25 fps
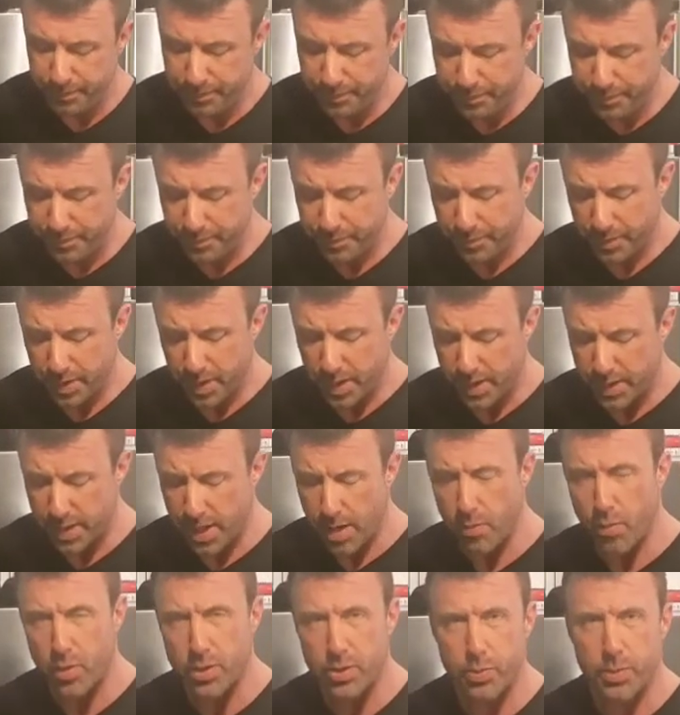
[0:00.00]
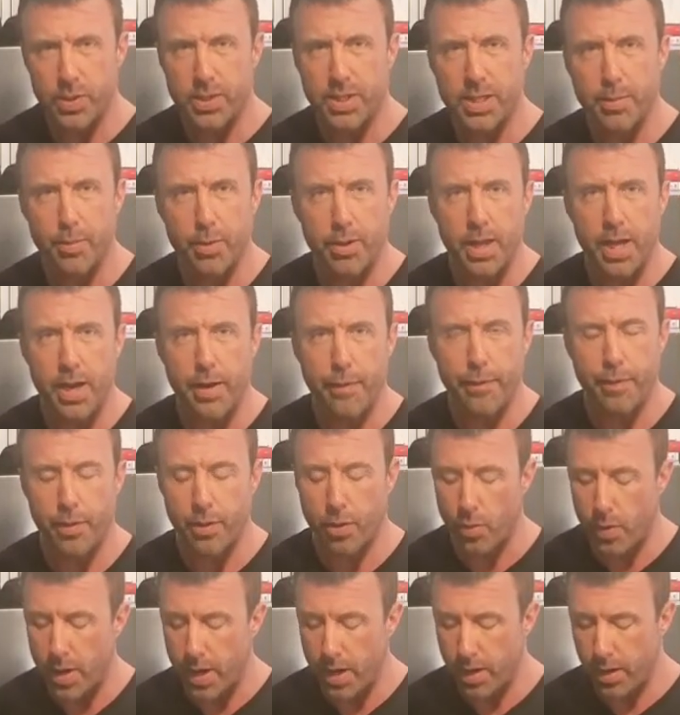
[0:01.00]
And then once we simmer that for a
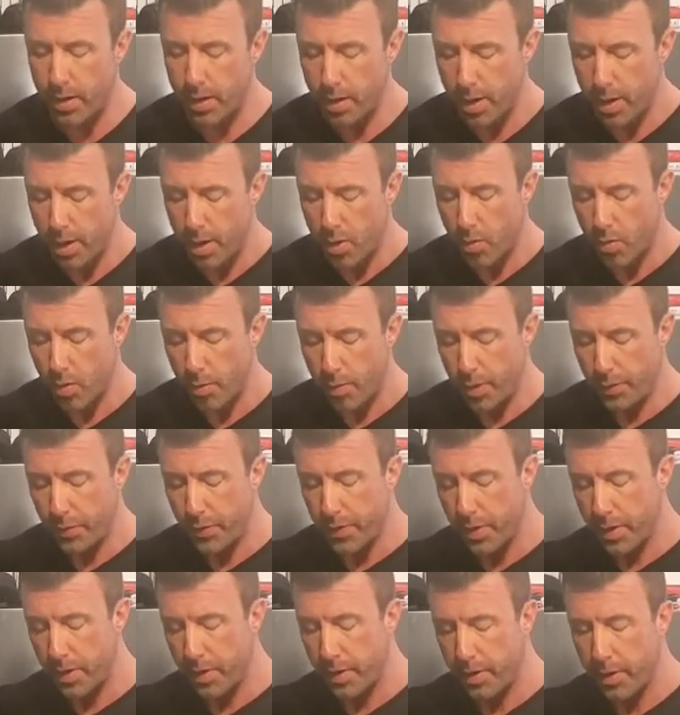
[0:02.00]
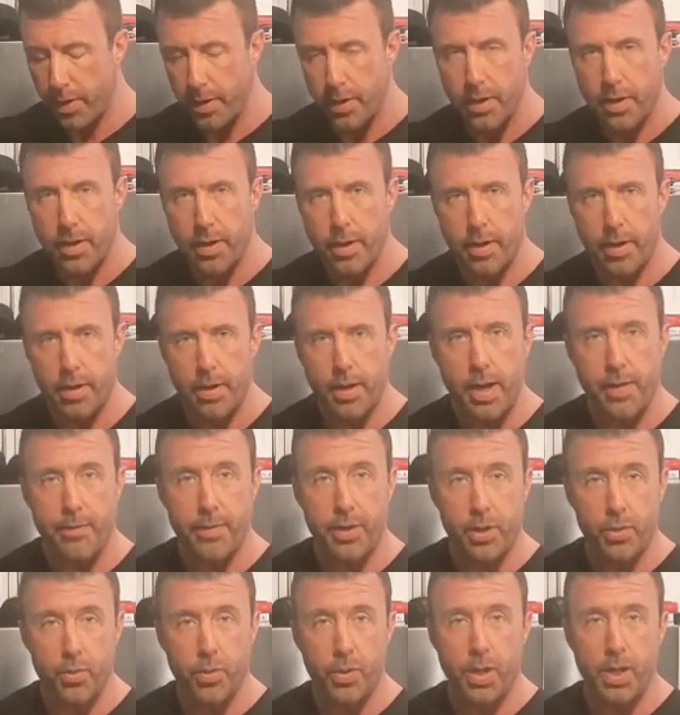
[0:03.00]
little while, we'll put the
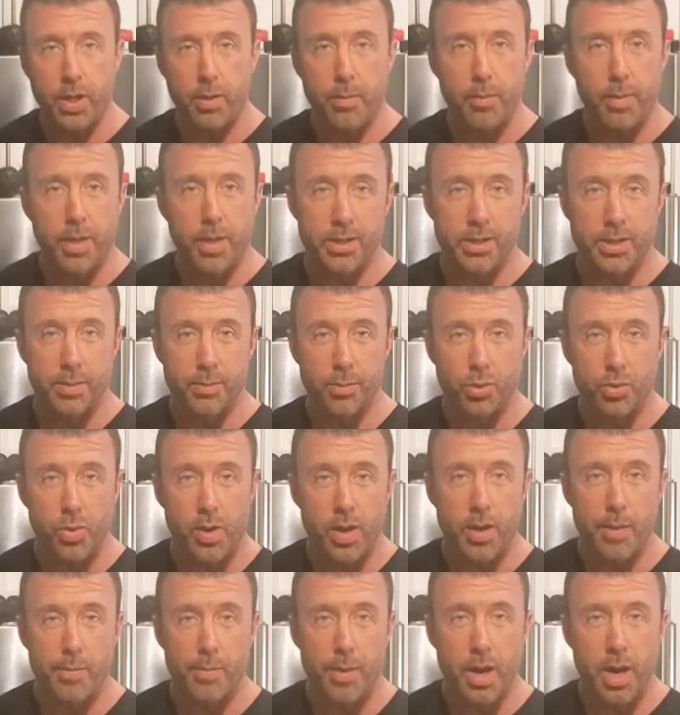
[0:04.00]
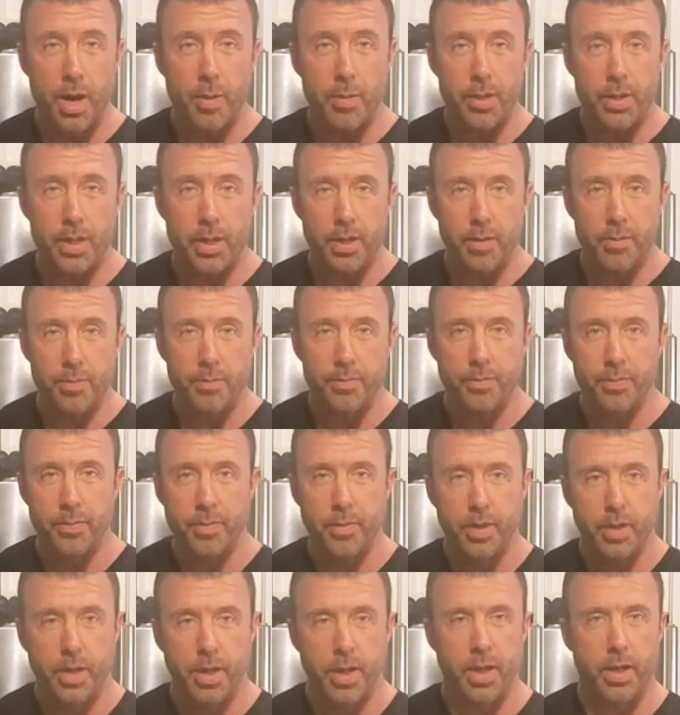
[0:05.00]
heavy cream some shredded parm in there
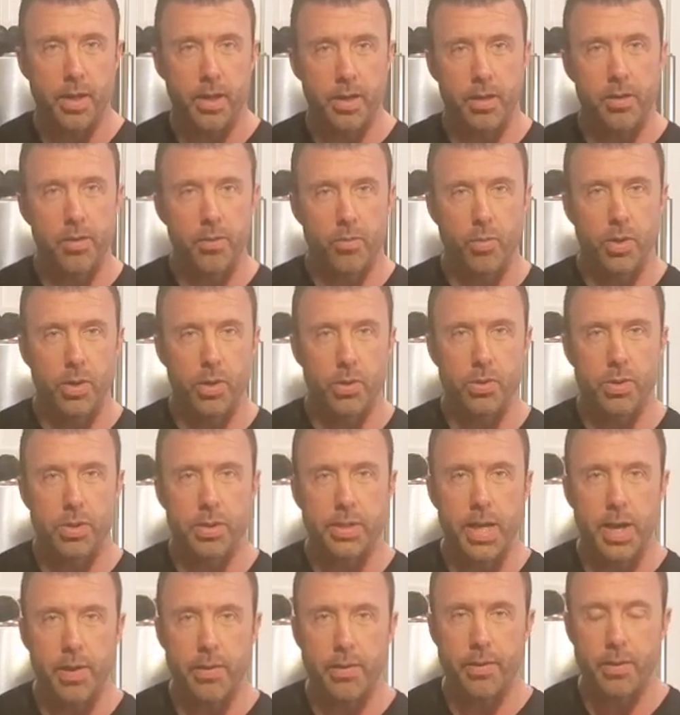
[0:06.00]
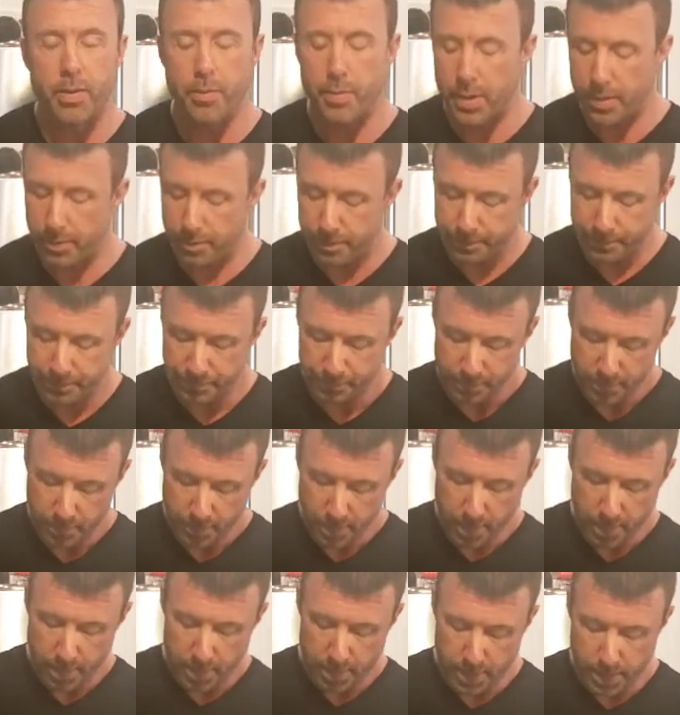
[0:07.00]
and reduce it down a little bit.
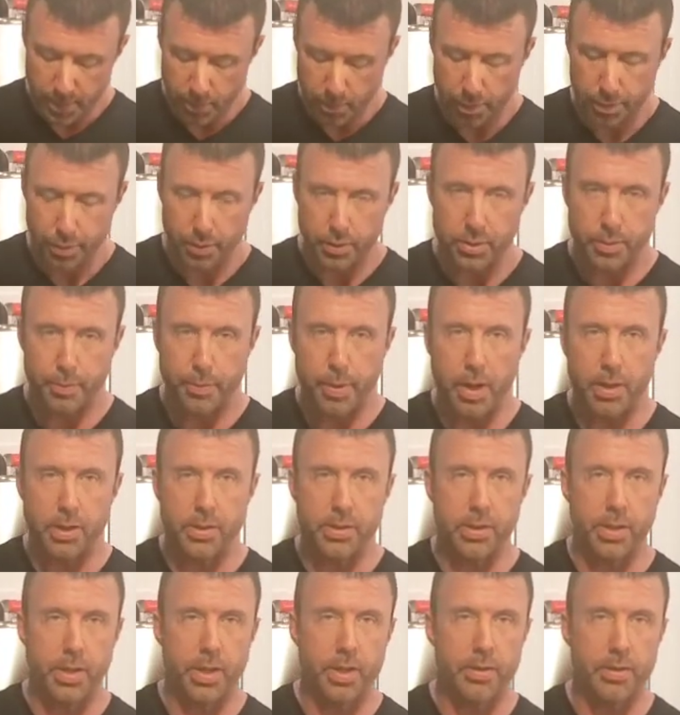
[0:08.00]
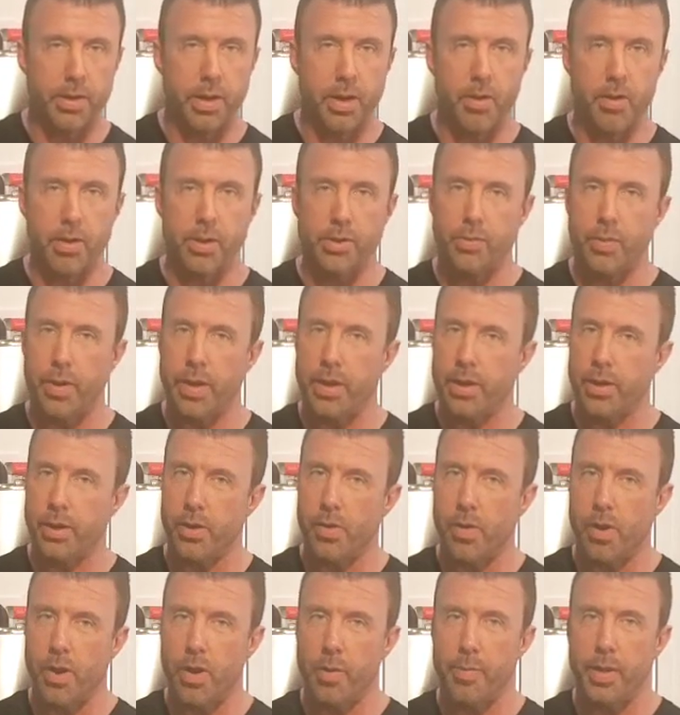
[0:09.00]
And then we'll throw some parsley in there, and it's ready to go
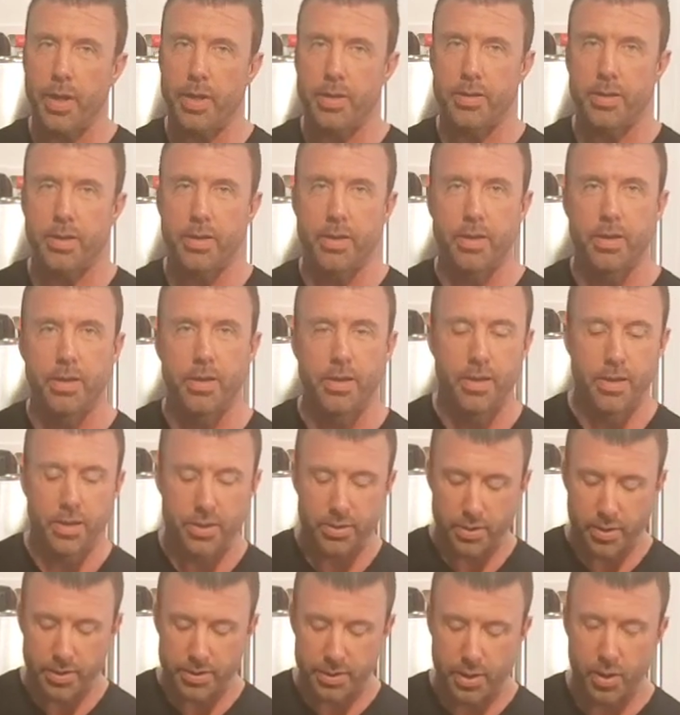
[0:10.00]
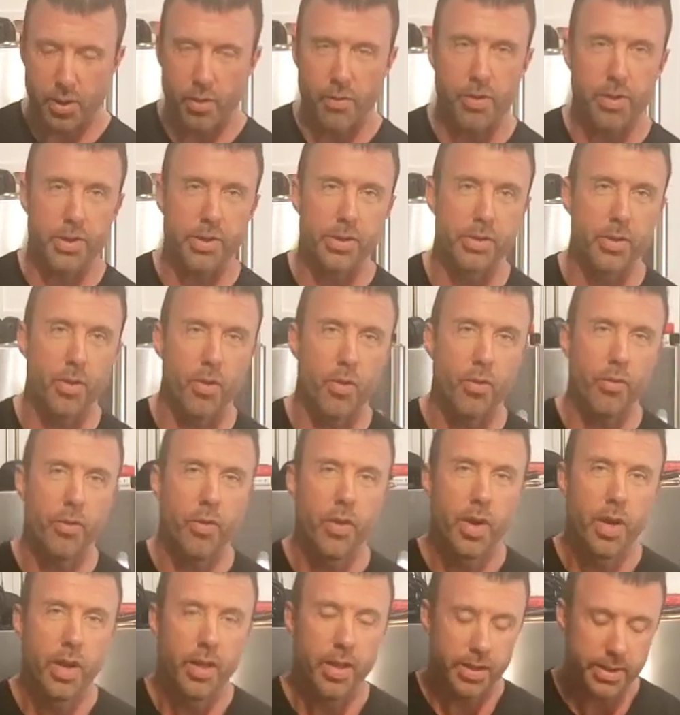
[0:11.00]
on our pizza. So let's get over to the stove.
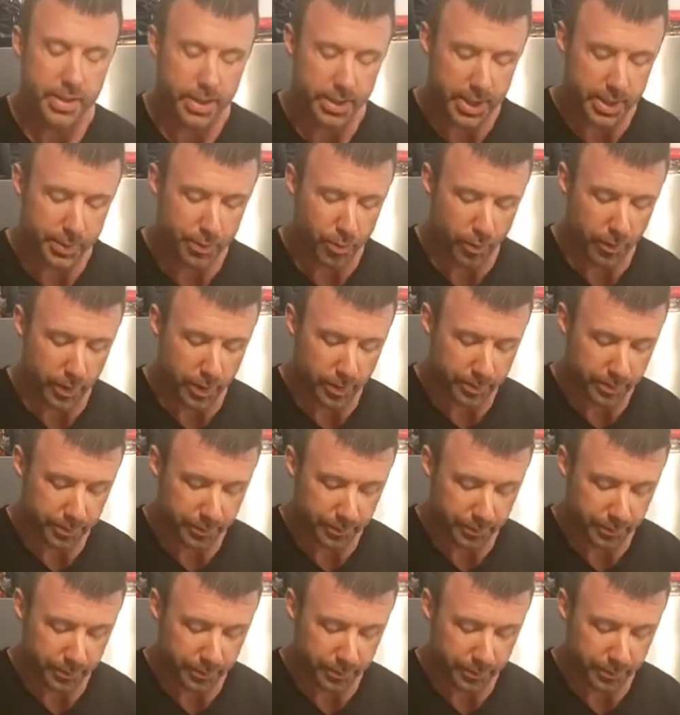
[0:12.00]
Let's get this moving.